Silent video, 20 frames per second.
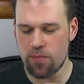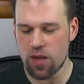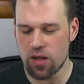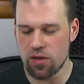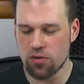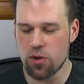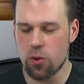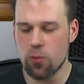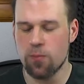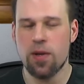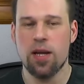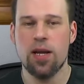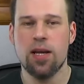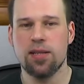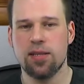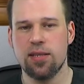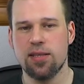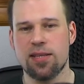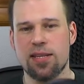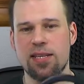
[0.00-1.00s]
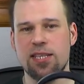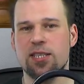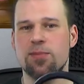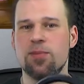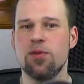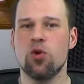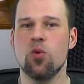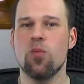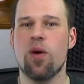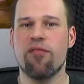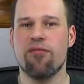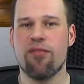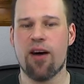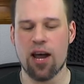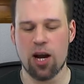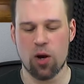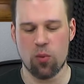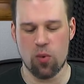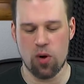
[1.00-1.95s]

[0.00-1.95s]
So this leads me to my final